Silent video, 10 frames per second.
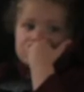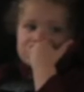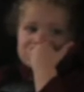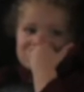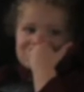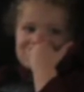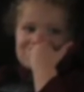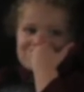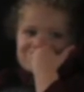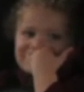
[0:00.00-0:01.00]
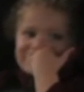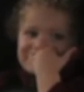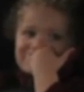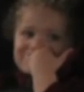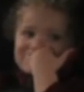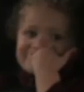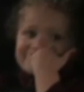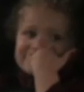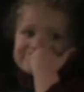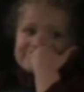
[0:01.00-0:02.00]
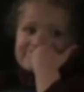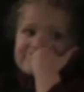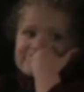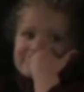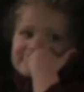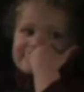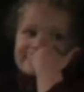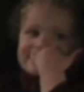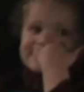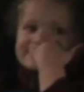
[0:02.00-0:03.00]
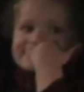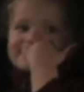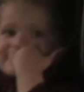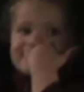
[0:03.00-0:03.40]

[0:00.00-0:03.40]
The person shown says nothing.